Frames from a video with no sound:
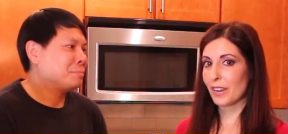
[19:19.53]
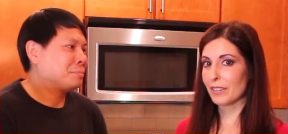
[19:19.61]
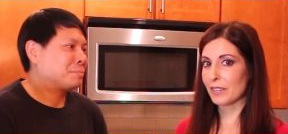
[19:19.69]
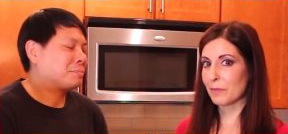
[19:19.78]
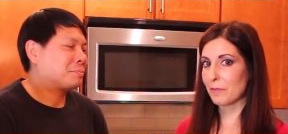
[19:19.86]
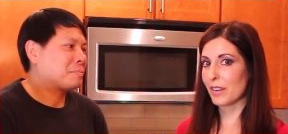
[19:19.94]
Speaker 1: find
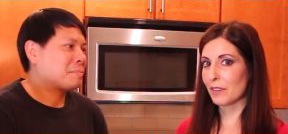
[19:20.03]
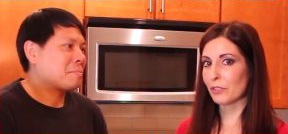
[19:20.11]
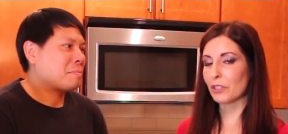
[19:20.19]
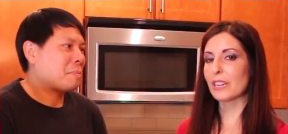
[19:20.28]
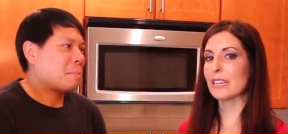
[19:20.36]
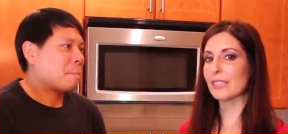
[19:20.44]
him, and if
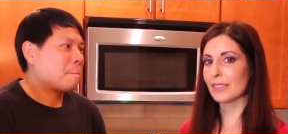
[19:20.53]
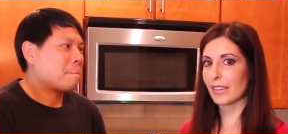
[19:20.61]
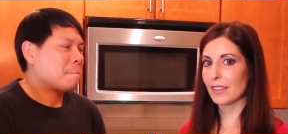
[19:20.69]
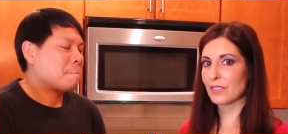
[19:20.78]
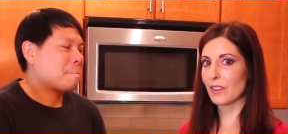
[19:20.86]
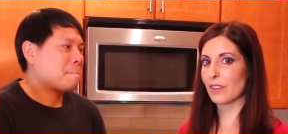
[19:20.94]
you're in
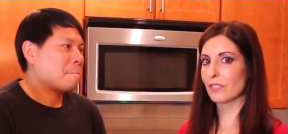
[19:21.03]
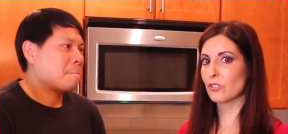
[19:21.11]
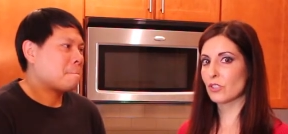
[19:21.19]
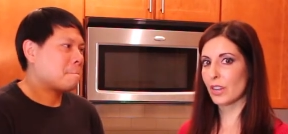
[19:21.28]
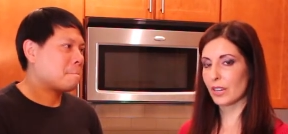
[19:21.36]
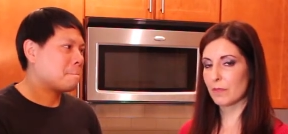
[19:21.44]
Atlanta,
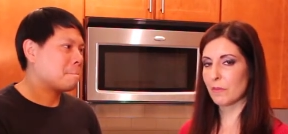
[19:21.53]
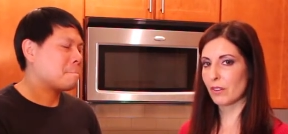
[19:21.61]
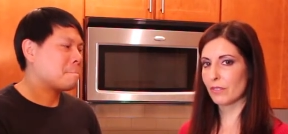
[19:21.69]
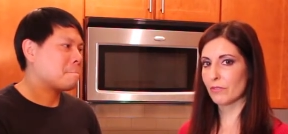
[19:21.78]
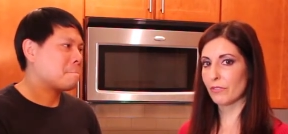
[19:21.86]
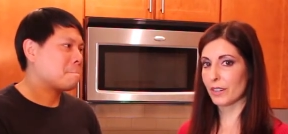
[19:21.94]
check him out
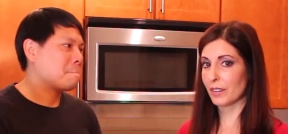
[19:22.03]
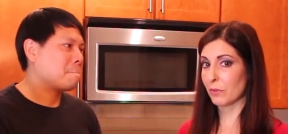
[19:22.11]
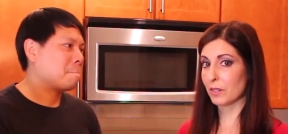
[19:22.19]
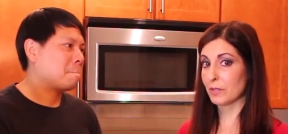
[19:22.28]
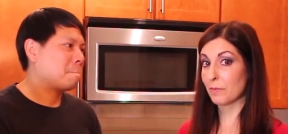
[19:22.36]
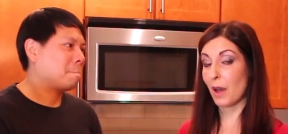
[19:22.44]
and find out
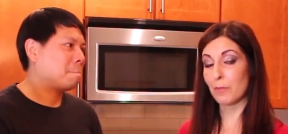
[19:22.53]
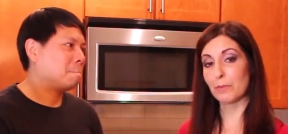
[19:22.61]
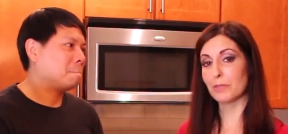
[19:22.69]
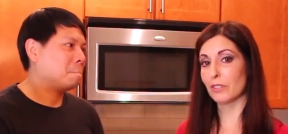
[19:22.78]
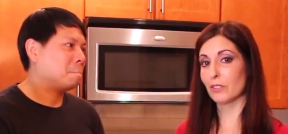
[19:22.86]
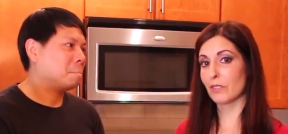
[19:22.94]
when his pop-up
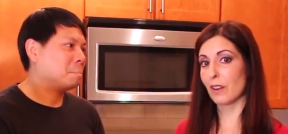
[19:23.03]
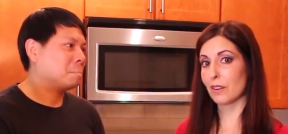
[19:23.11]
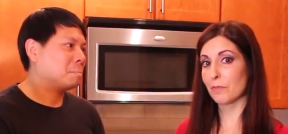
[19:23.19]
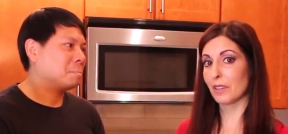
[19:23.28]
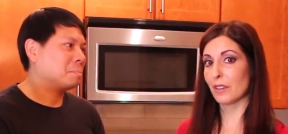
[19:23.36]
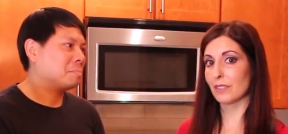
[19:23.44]
dinners are,
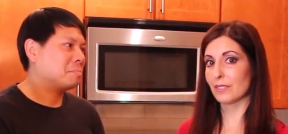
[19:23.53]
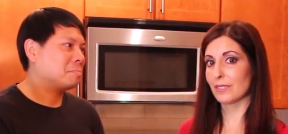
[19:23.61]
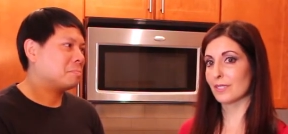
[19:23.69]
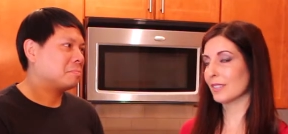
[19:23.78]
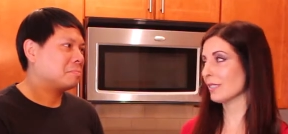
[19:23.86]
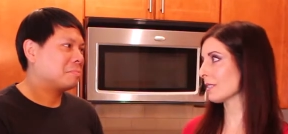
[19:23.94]

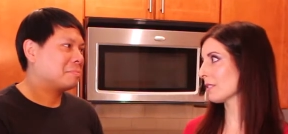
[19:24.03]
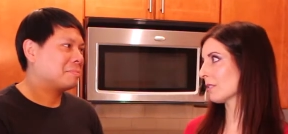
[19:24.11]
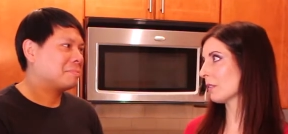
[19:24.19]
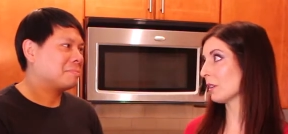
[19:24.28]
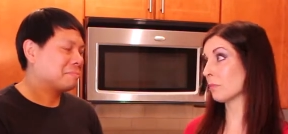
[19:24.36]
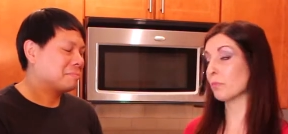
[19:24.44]
because it's
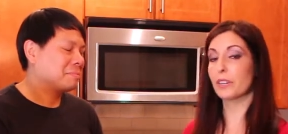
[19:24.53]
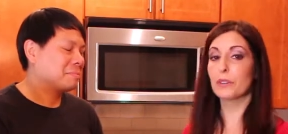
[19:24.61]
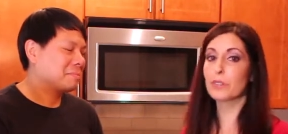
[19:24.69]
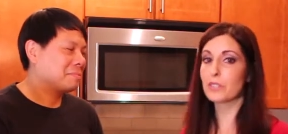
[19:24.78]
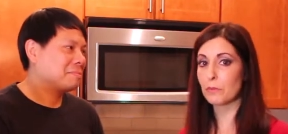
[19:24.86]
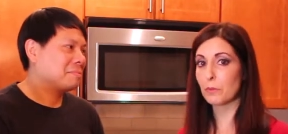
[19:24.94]
it's pretty
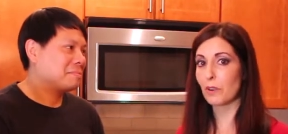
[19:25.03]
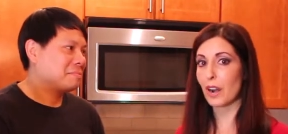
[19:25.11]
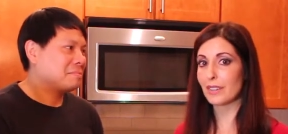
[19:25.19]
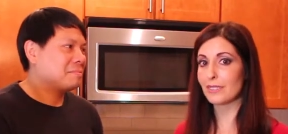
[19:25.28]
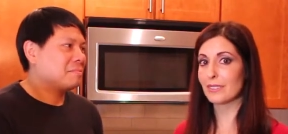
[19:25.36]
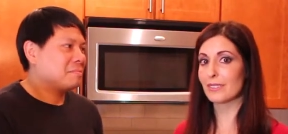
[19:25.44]
reasonable
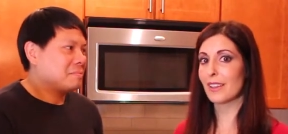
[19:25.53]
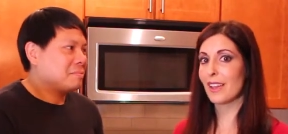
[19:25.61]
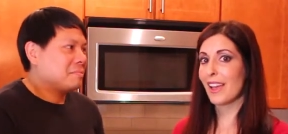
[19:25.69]
price,